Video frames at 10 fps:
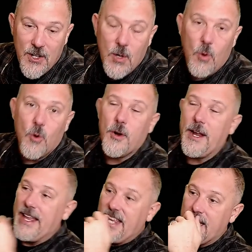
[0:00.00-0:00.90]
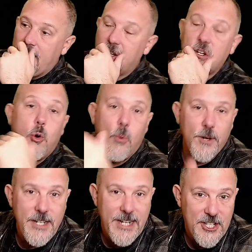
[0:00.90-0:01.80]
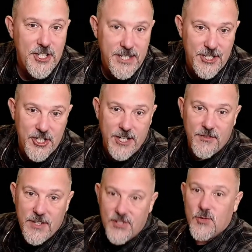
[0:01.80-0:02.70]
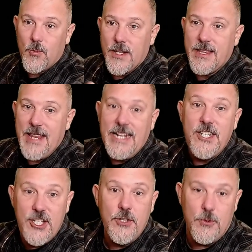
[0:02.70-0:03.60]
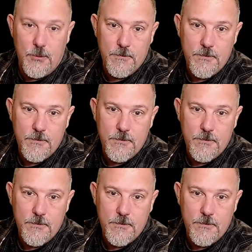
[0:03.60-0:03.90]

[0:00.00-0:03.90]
or a uh, coordination engineer, this is what they do.